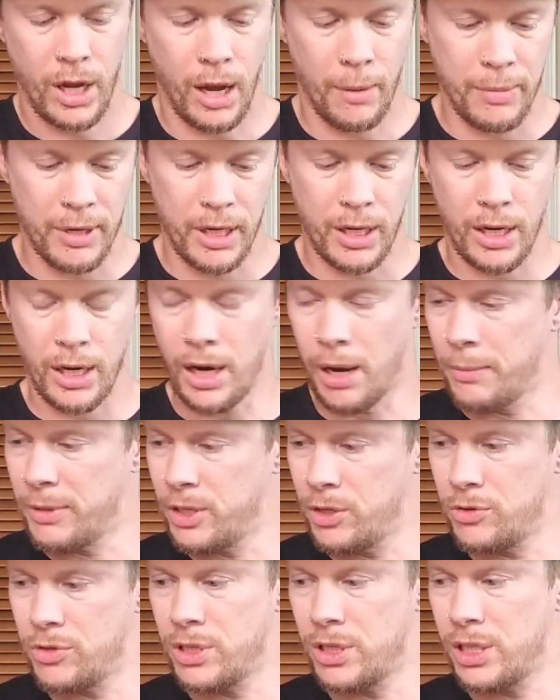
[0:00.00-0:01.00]
I've been
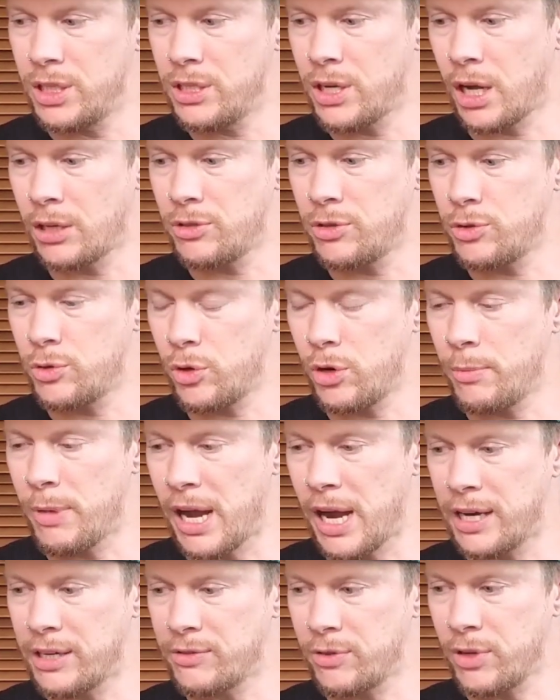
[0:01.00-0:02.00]
using these Datsusara
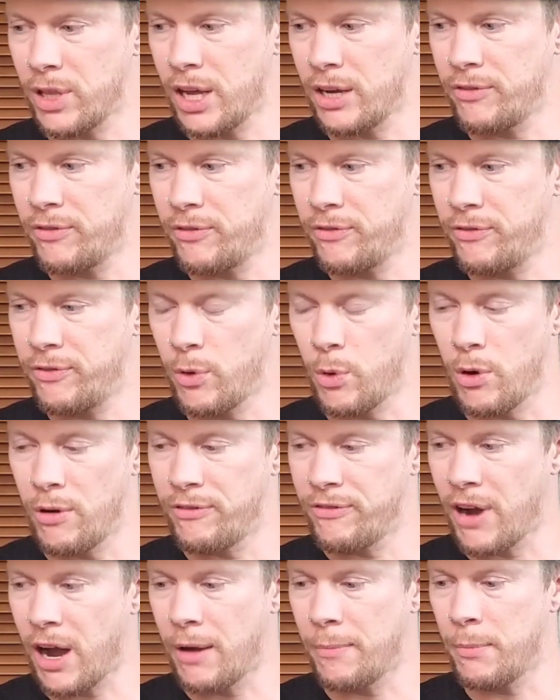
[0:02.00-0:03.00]
bags for like 4
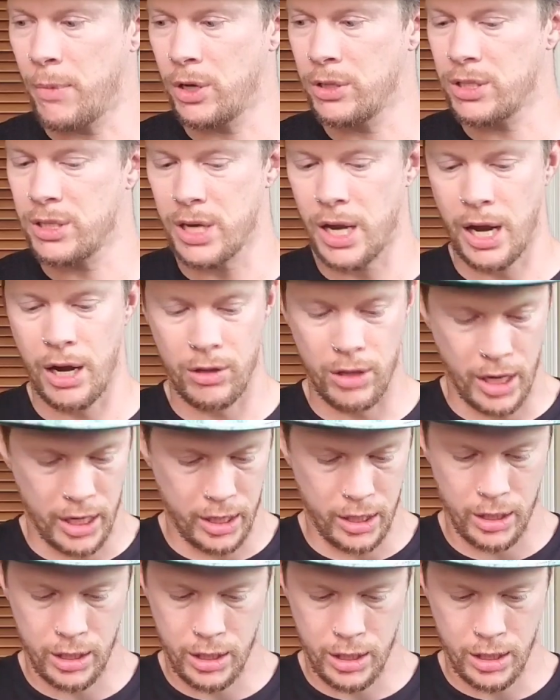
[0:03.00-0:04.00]
or 5 months now.
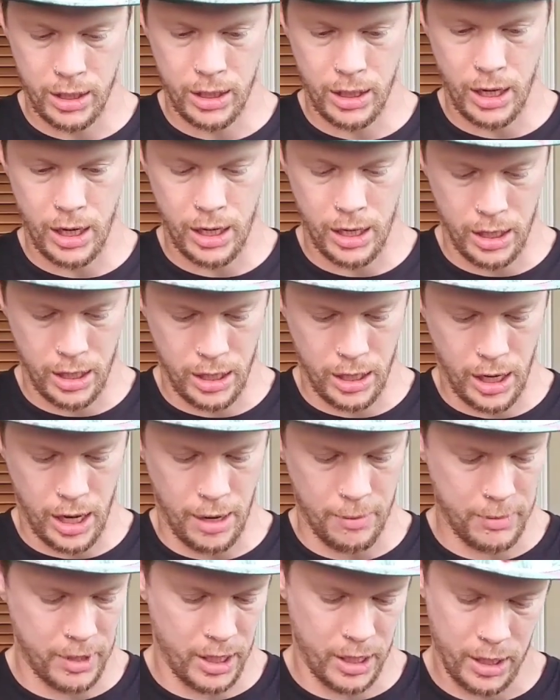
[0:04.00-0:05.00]
Like,
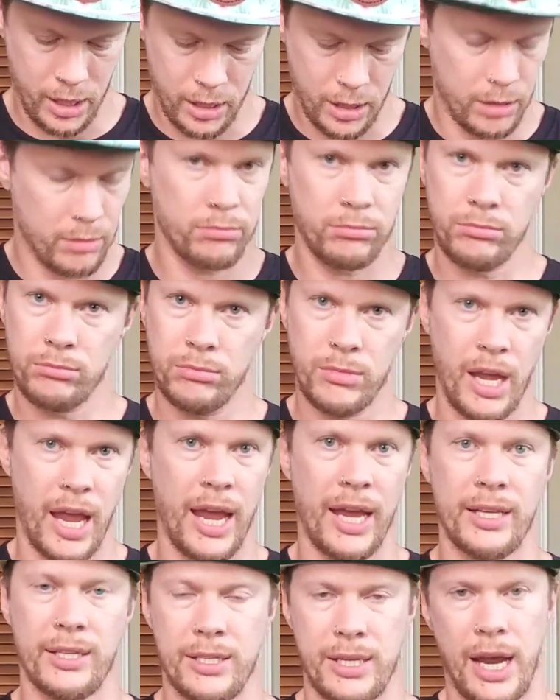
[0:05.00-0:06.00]
I mean,
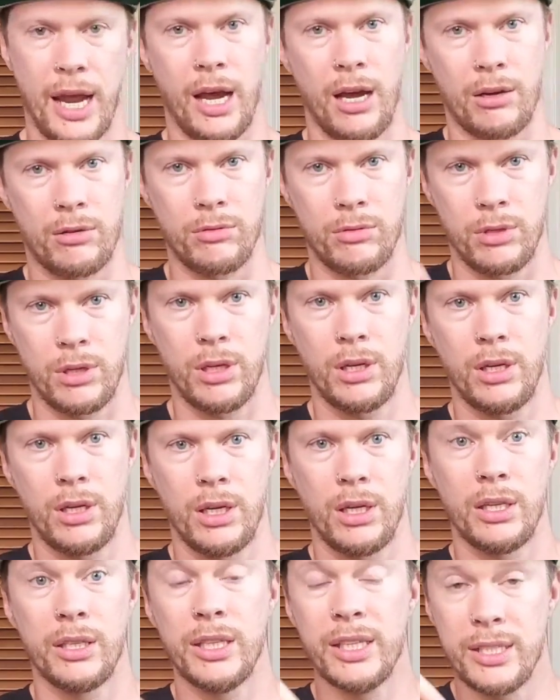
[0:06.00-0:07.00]
hands down,
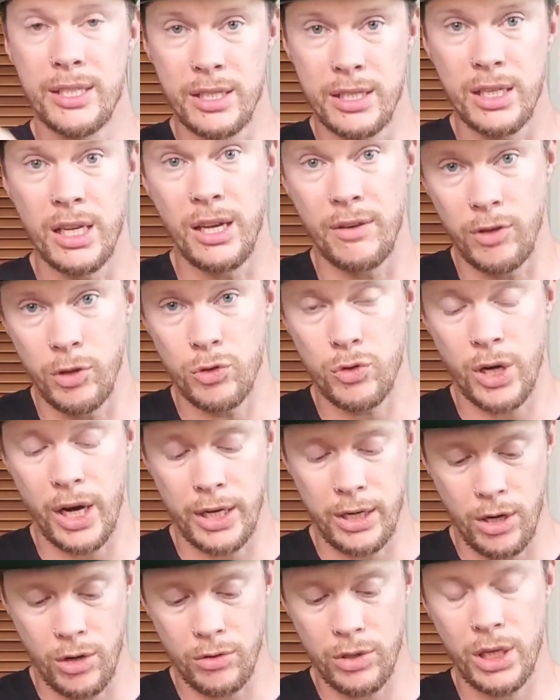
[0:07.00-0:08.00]
this is it. You
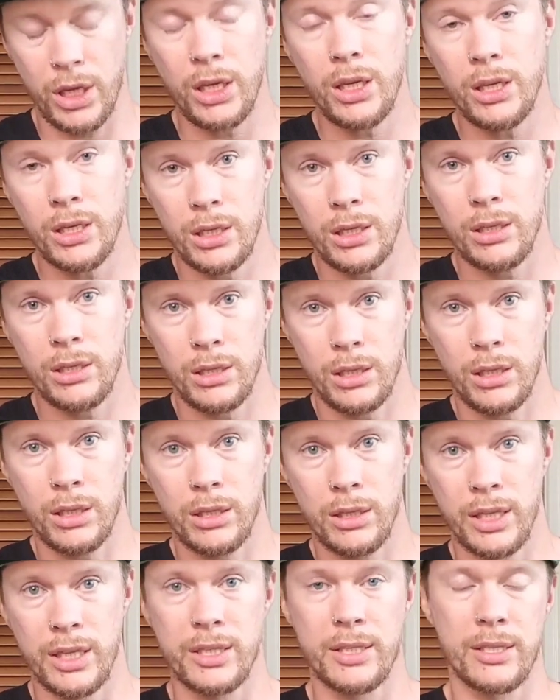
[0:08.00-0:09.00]
train no gi,
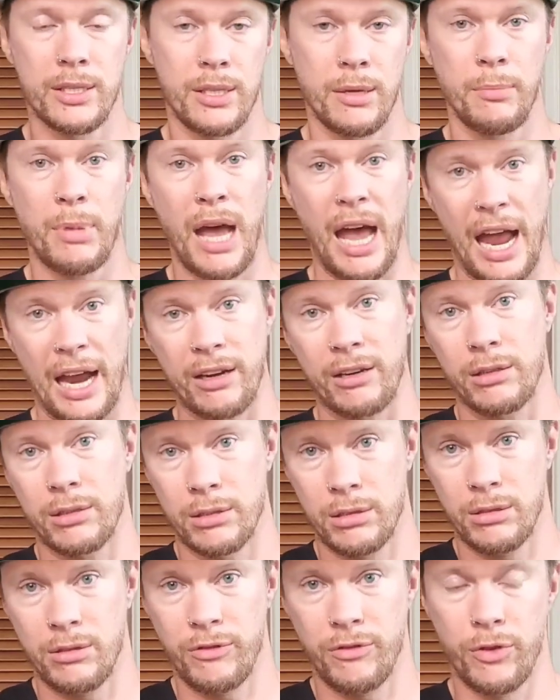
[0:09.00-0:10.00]
this is the bag
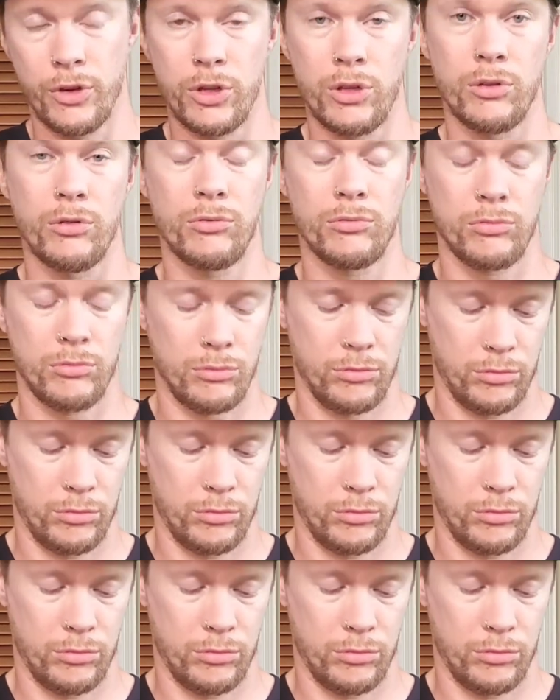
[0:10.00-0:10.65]
for you.